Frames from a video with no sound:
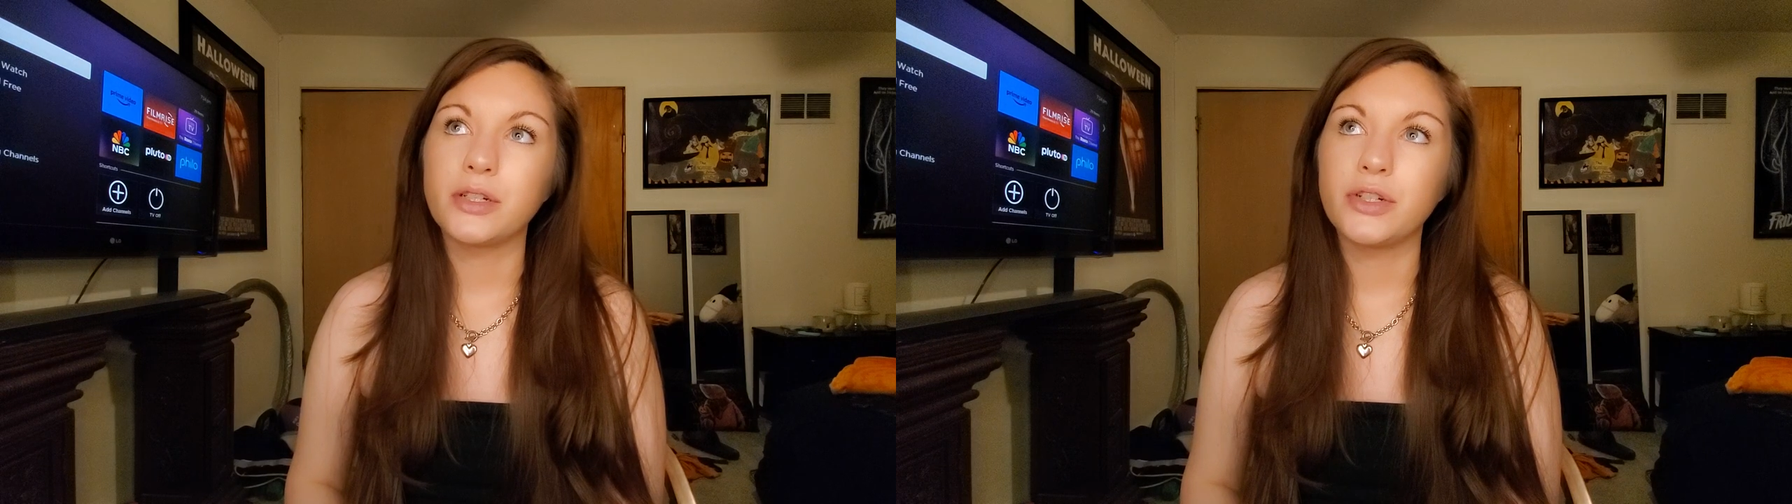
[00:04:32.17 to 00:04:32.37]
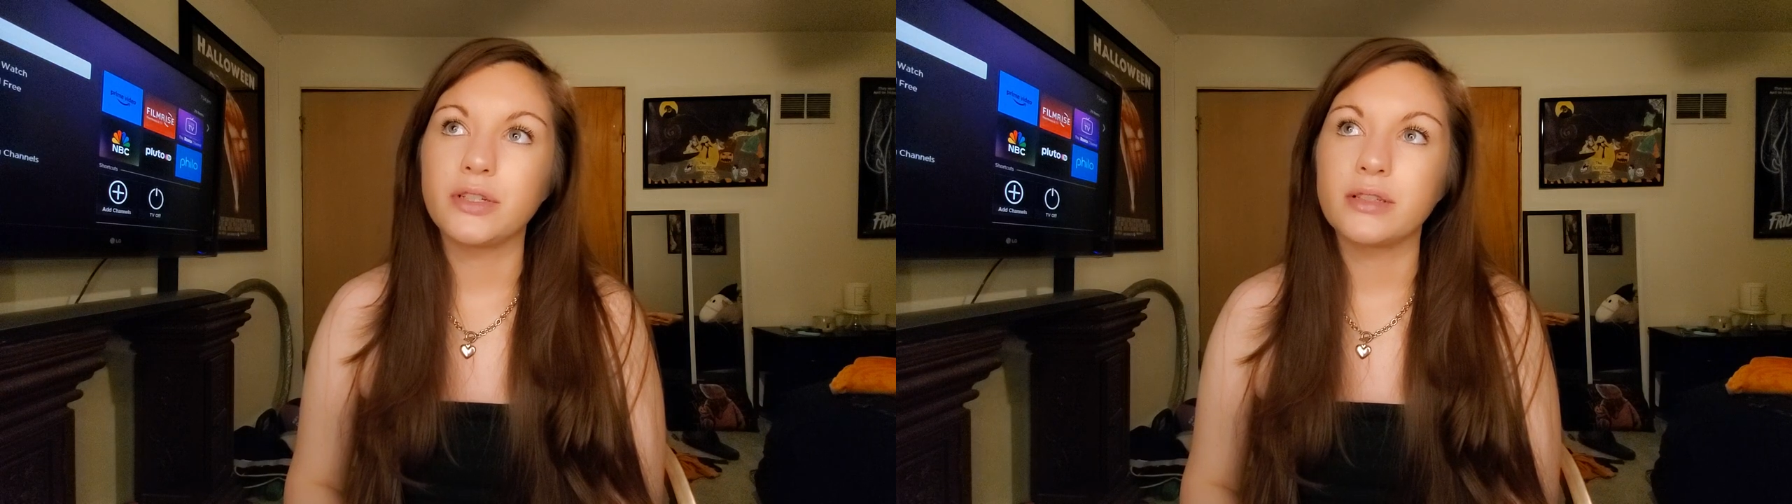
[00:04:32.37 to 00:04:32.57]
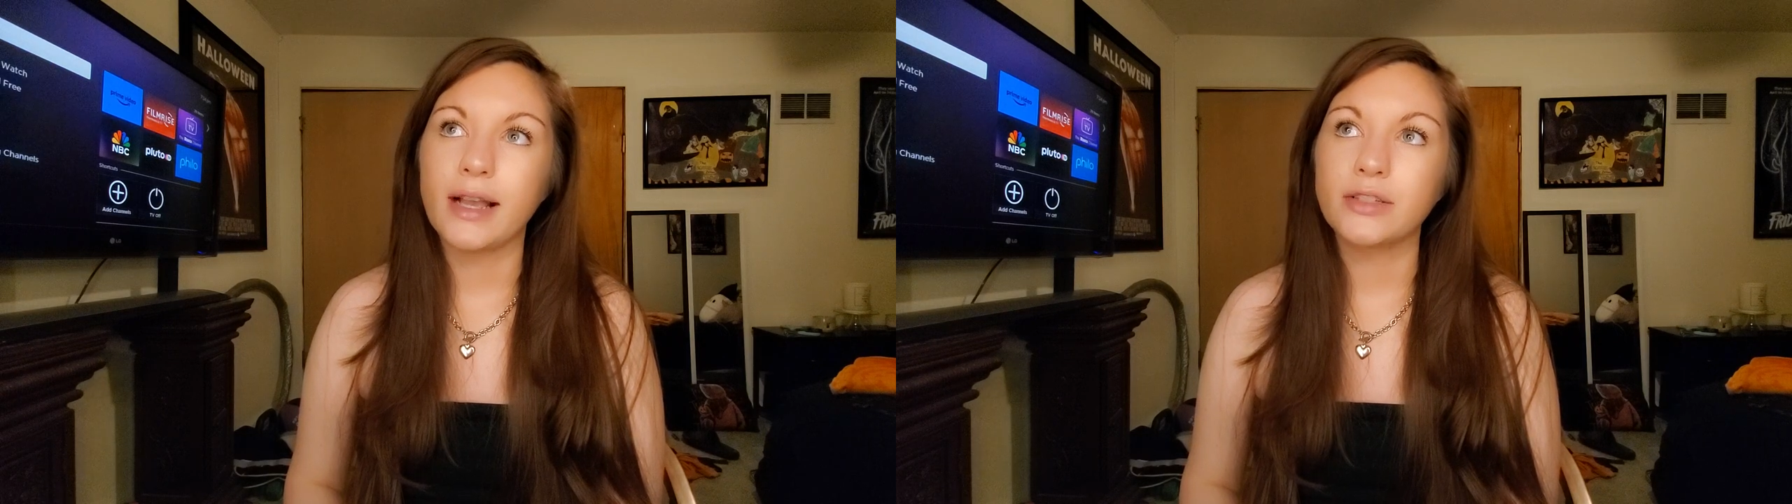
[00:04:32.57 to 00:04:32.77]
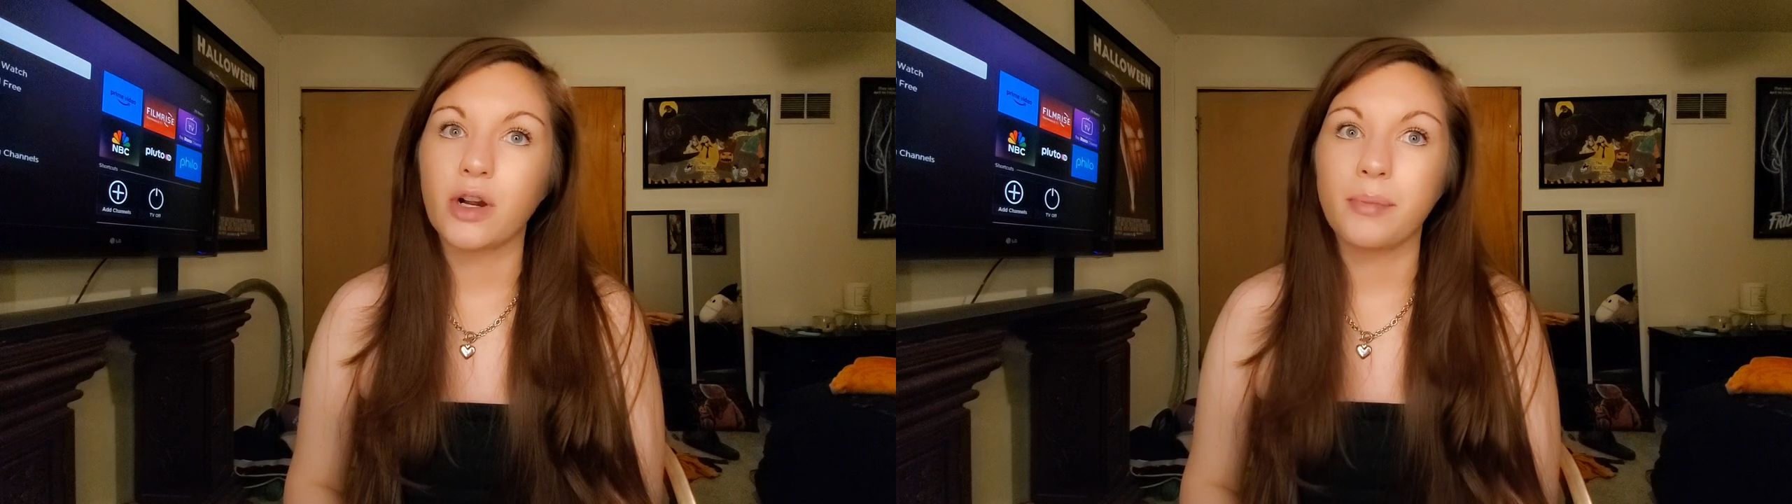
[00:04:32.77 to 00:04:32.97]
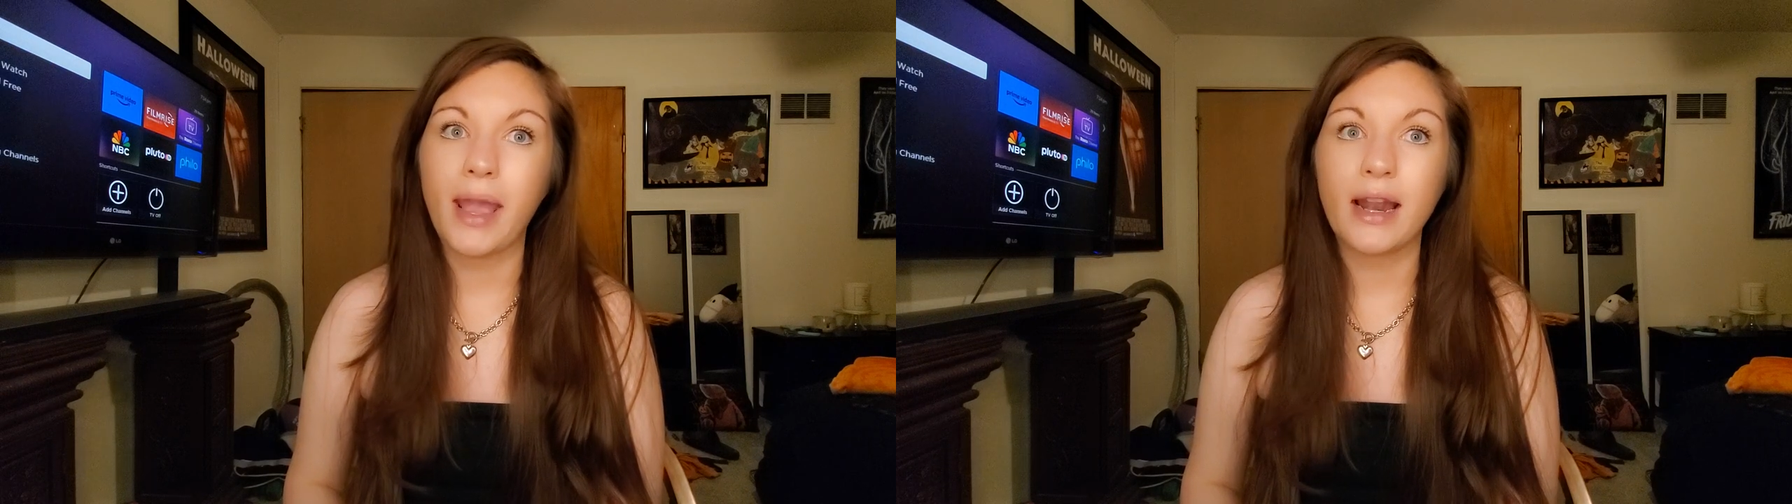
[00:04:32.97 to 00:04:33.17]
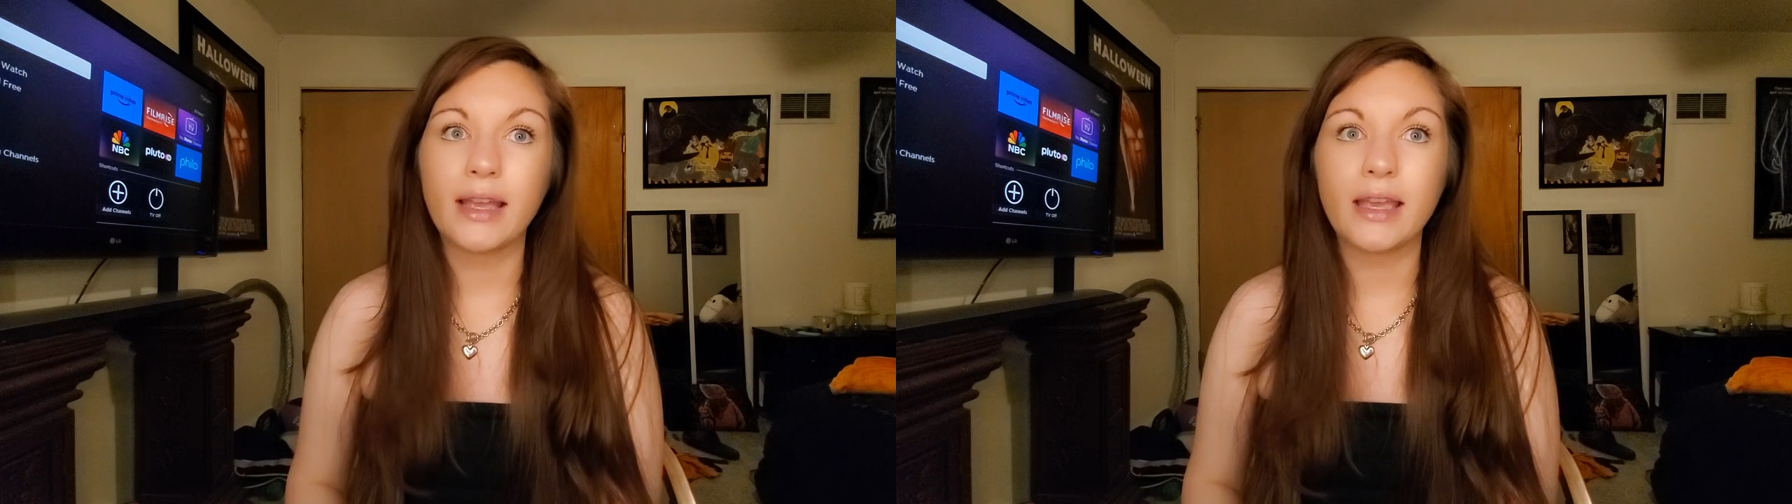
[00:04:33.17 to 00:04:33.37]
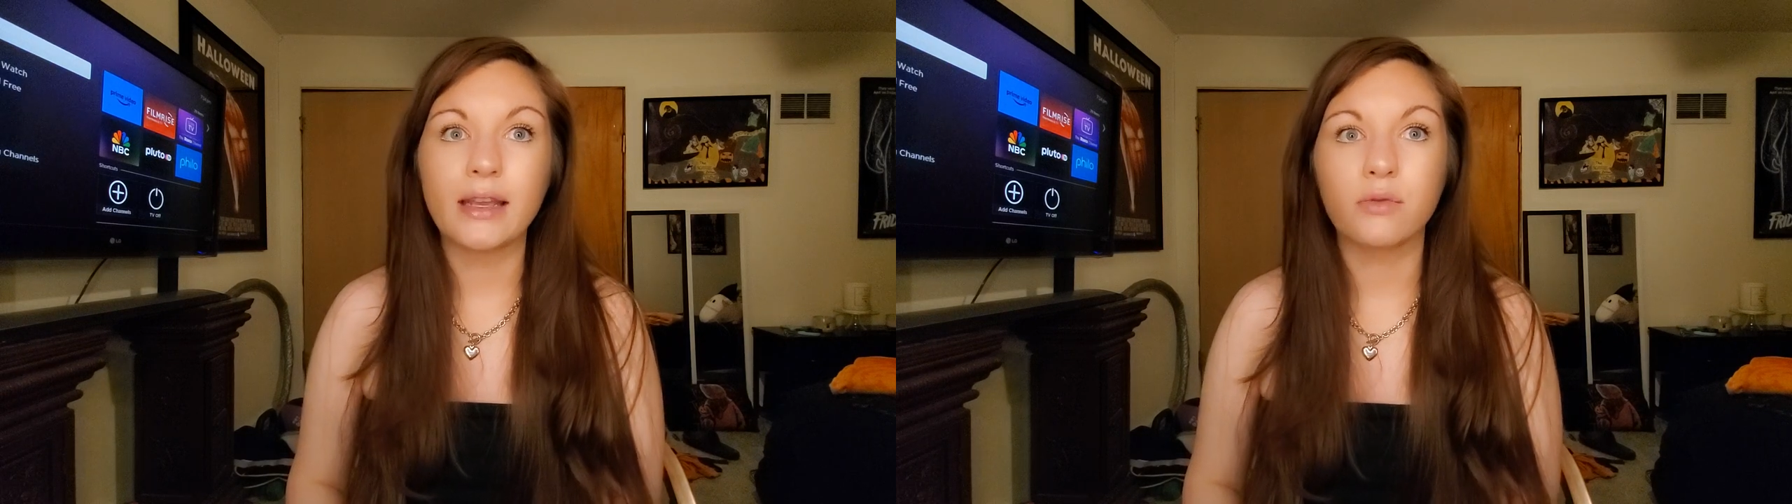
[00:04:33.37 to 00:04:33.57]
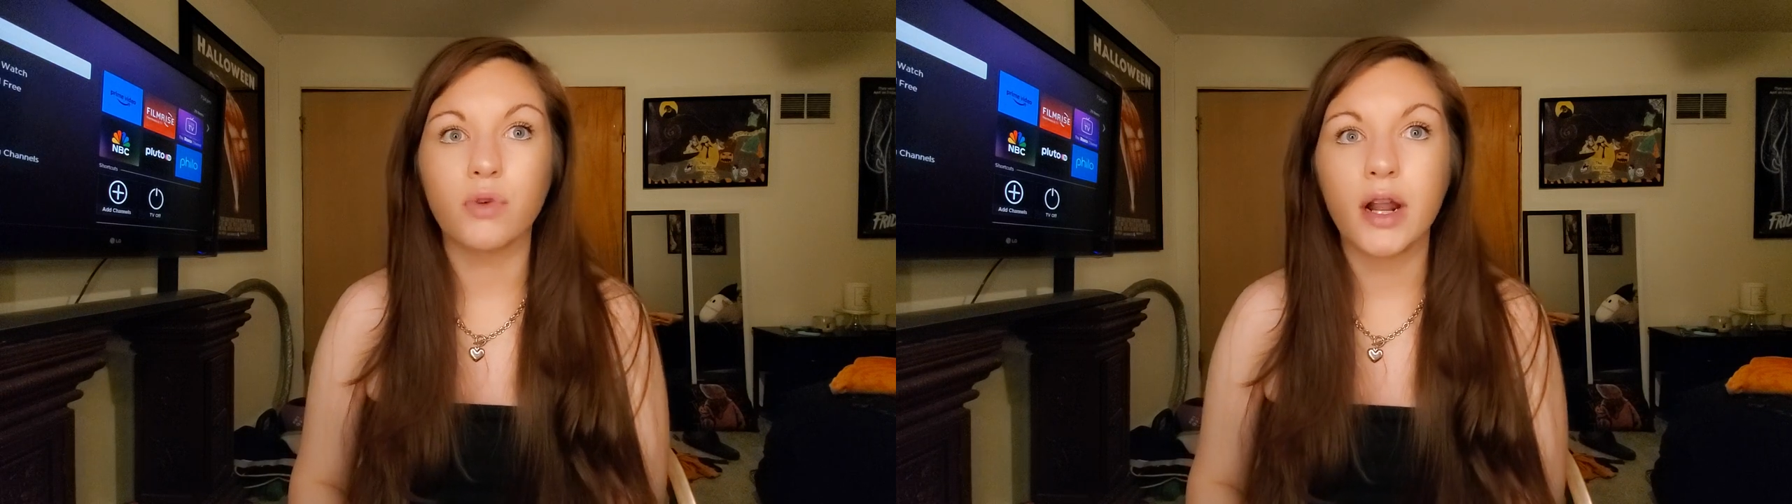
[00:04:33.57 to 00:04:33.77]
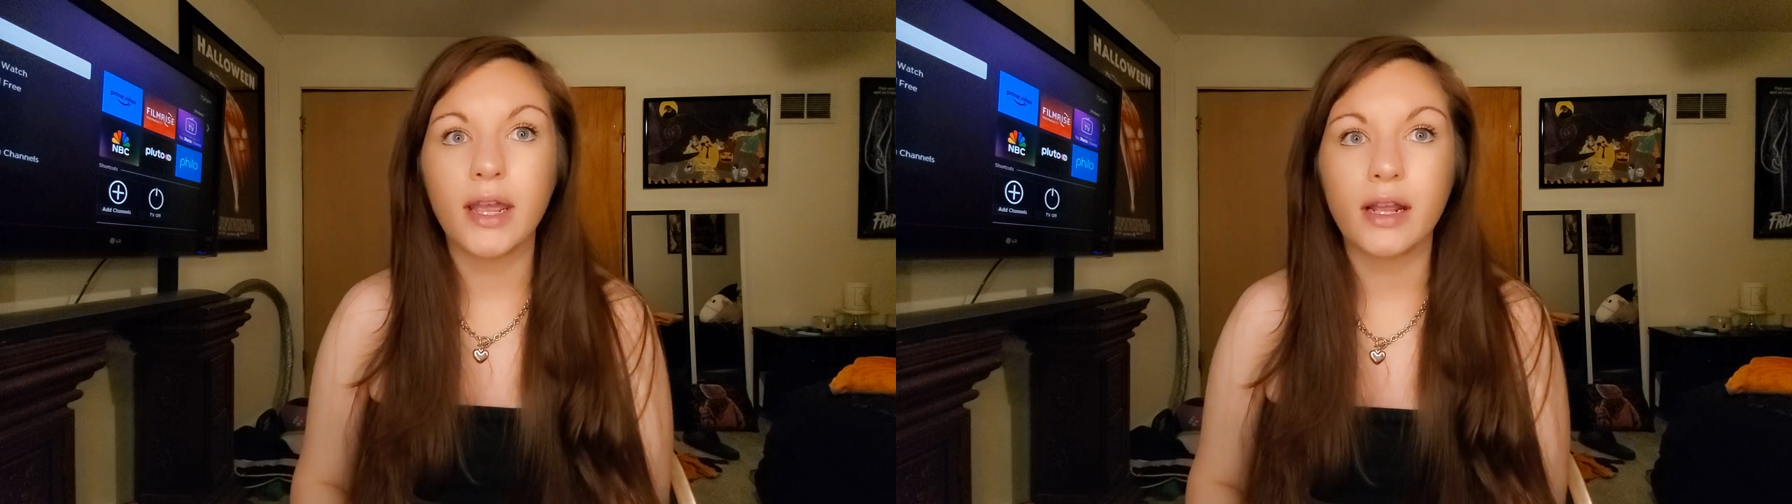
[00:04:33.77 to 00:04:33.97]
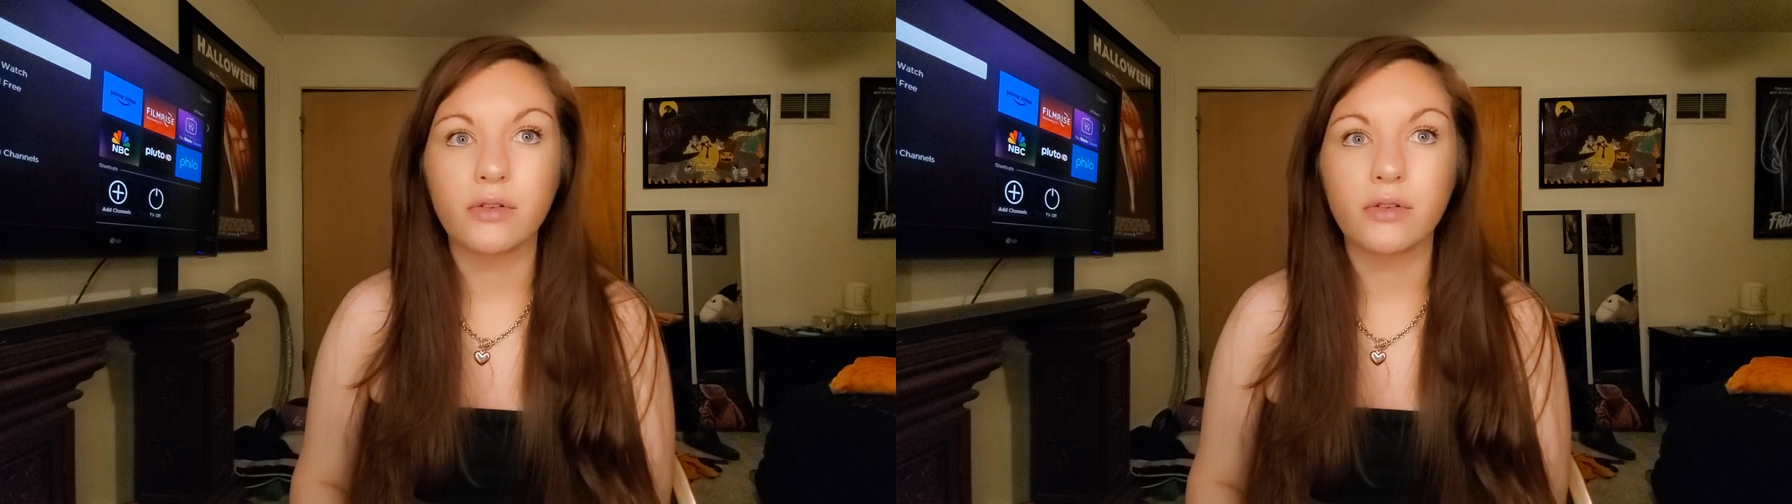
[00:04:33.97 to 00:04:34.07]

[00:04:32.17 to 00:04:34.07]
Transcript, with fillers: to just like start panicking and running